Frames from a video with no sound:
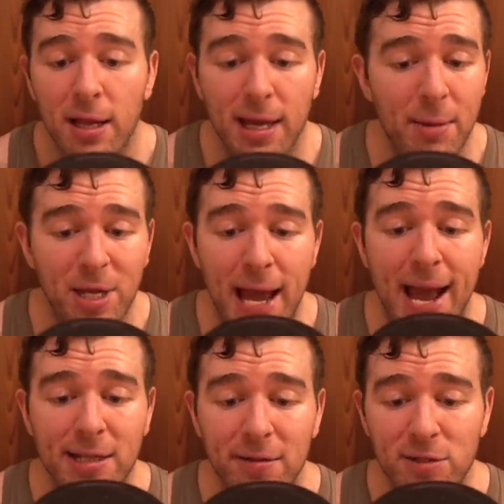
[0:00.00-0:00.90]
like how many
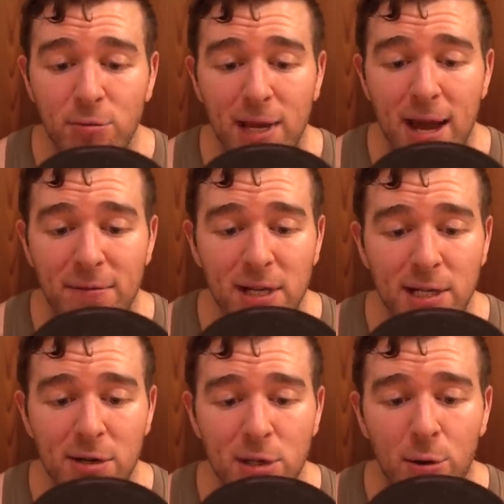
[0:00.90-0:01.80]
actives do we have in
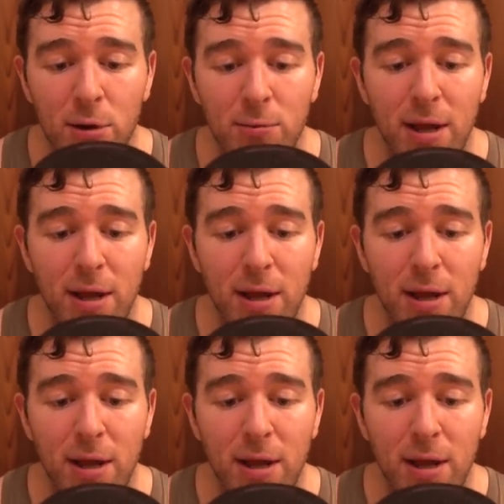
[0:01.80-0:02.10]
here in total?